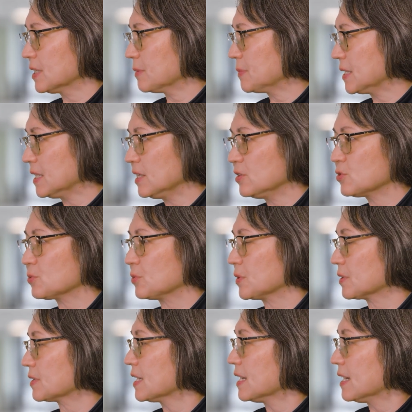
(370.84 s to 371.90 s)
committees
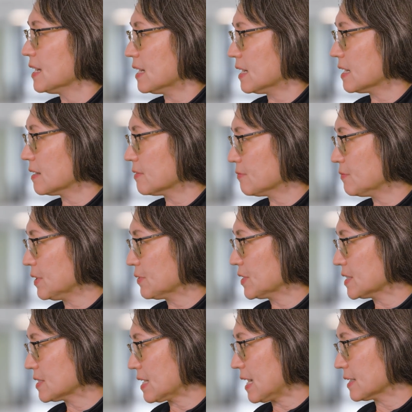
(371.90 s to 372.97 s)
or
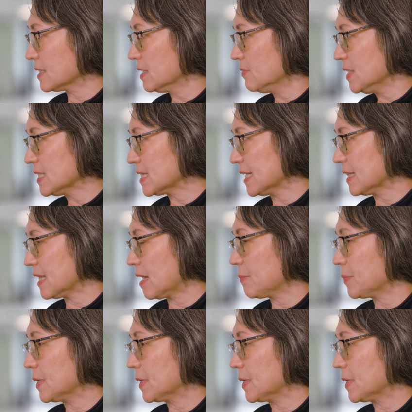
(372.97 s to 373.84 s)
various activities like that.